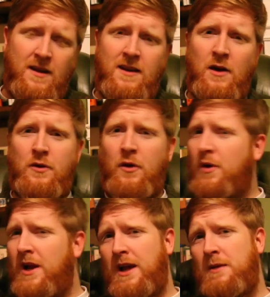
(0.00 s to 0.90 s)
now you
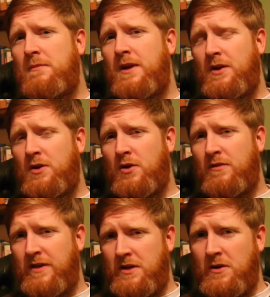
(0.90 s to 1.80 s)
claim in your
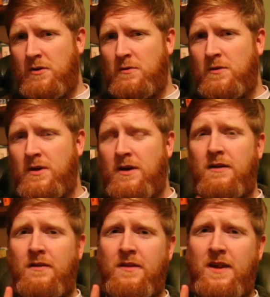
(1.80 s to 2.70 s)
video
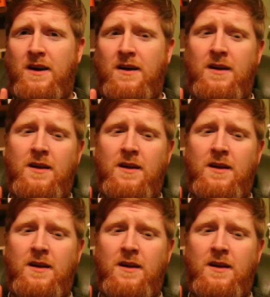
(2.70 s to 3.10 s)
that